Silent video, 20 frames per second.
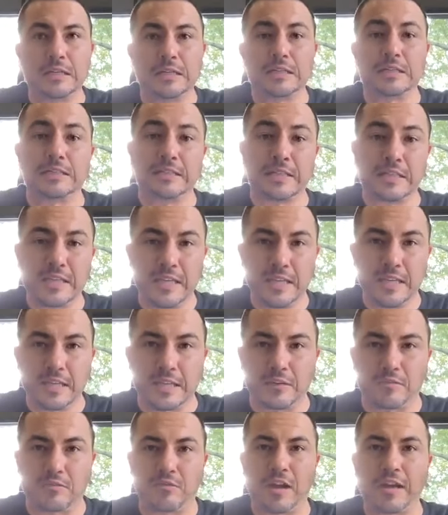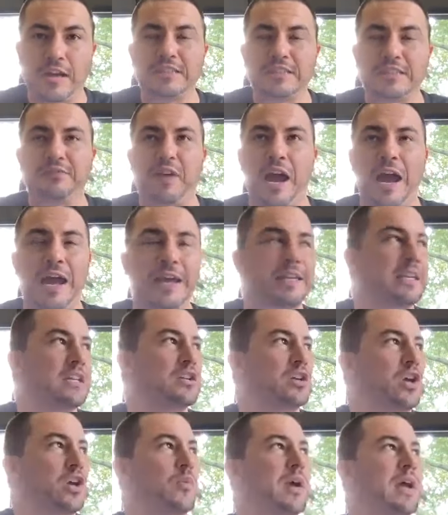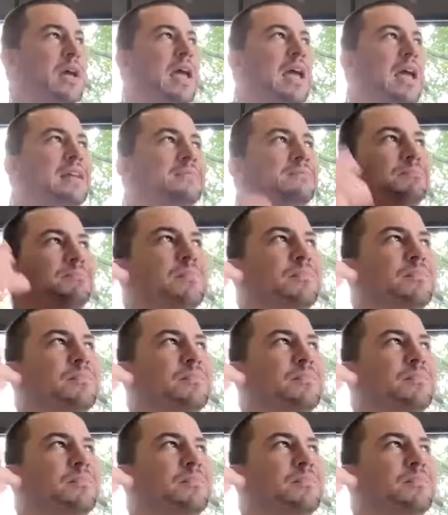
is the key, right? If I can go at and